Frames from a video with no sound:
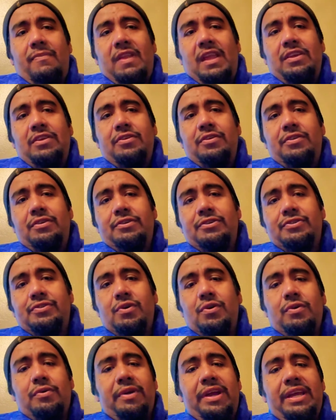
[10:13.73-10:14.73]
You know, they're
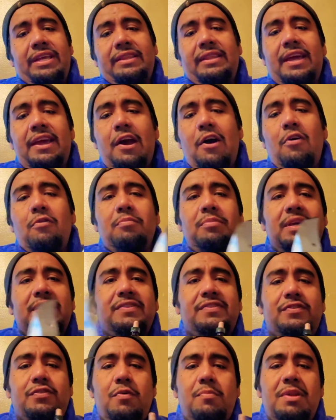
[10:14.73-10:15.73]
so great. They help me
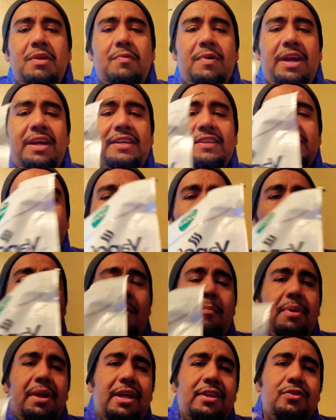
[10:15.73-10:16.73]
in so many ways.
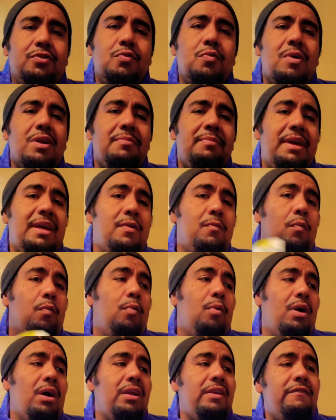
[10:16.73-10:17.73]
But I do want to make
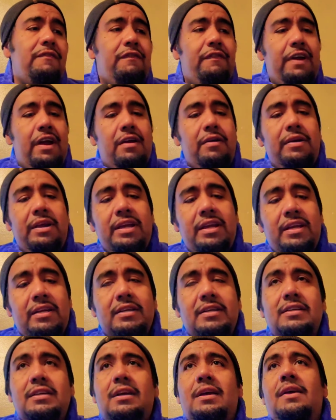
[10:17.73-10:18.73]
one very
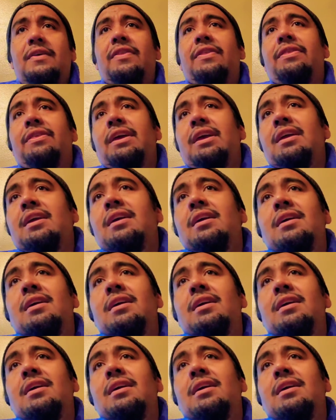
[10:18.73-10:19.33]
thing.